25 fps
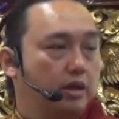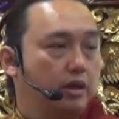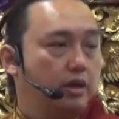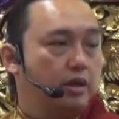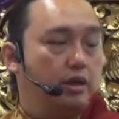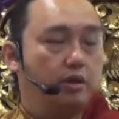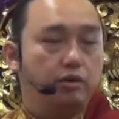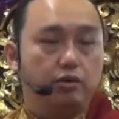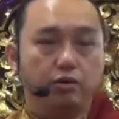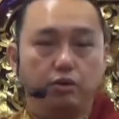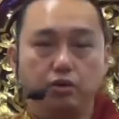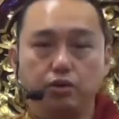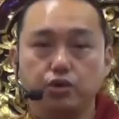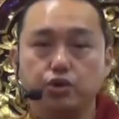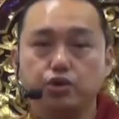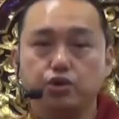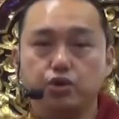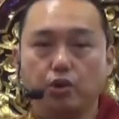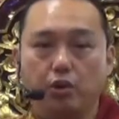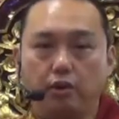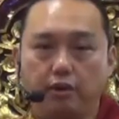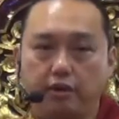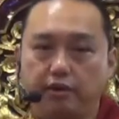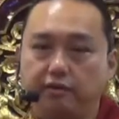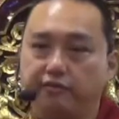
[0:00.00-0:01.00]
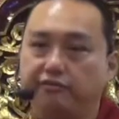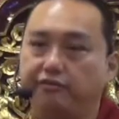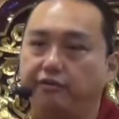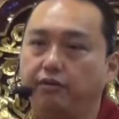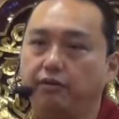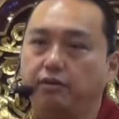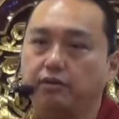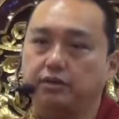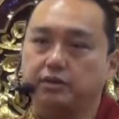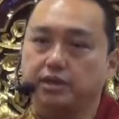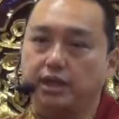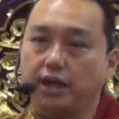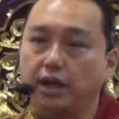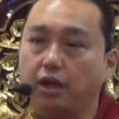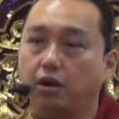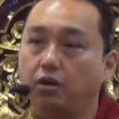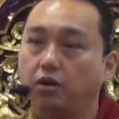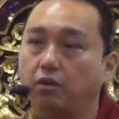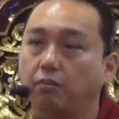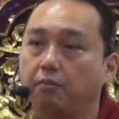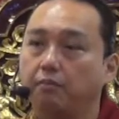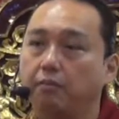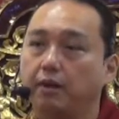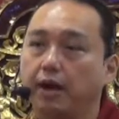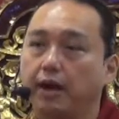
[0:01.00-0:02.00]
you don't join force and
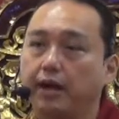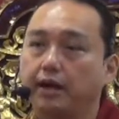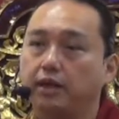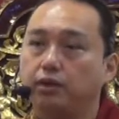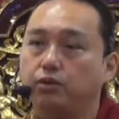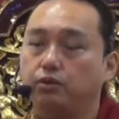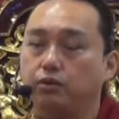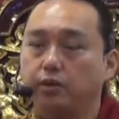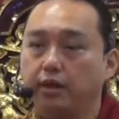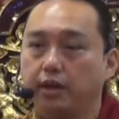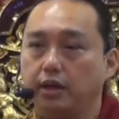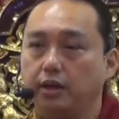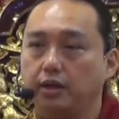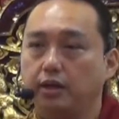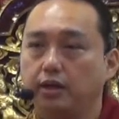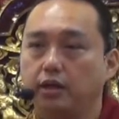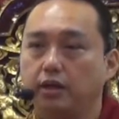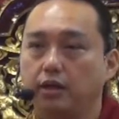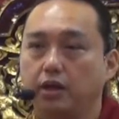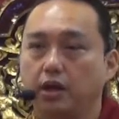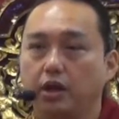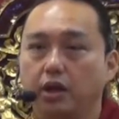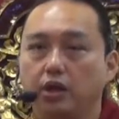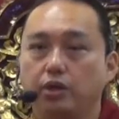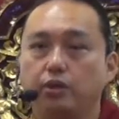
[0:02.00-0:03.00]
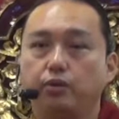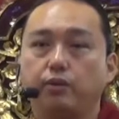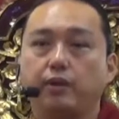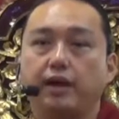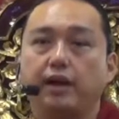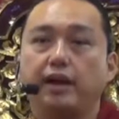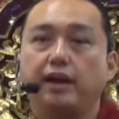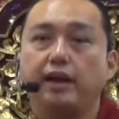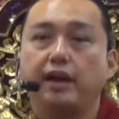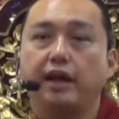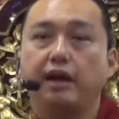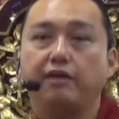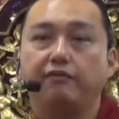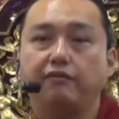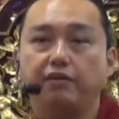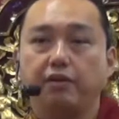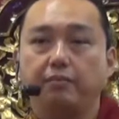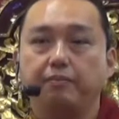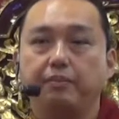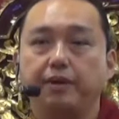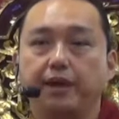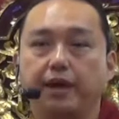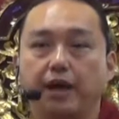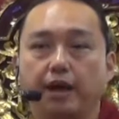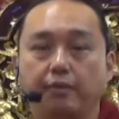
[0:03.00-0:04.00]
combine together, you can never
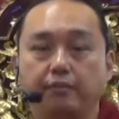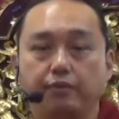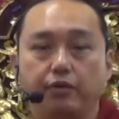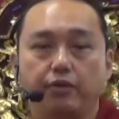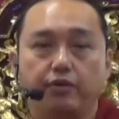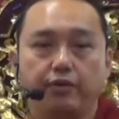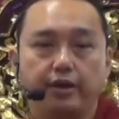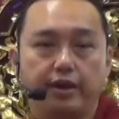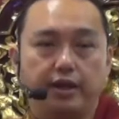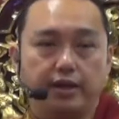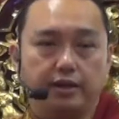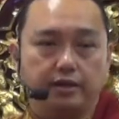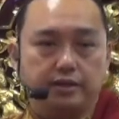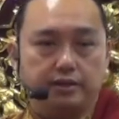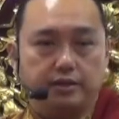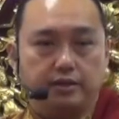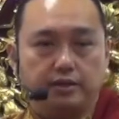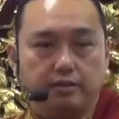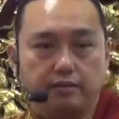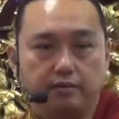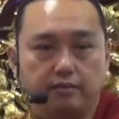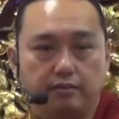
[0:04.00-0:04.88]
become great.